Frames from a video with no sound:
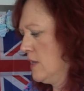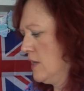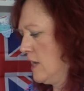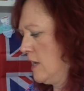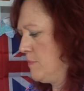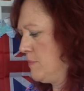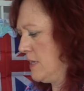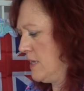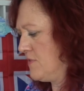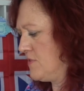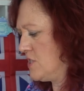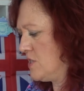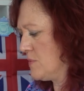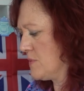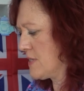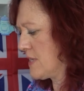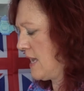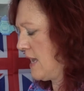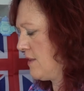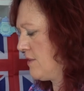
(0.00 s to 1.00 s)
I believe she
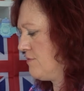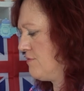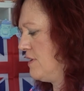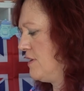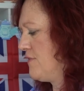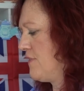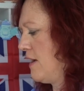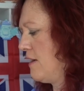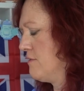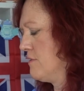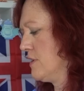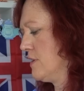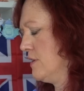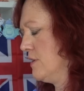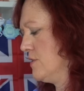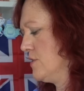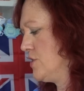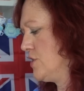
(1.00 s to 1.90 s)
was Catherine of Aragon.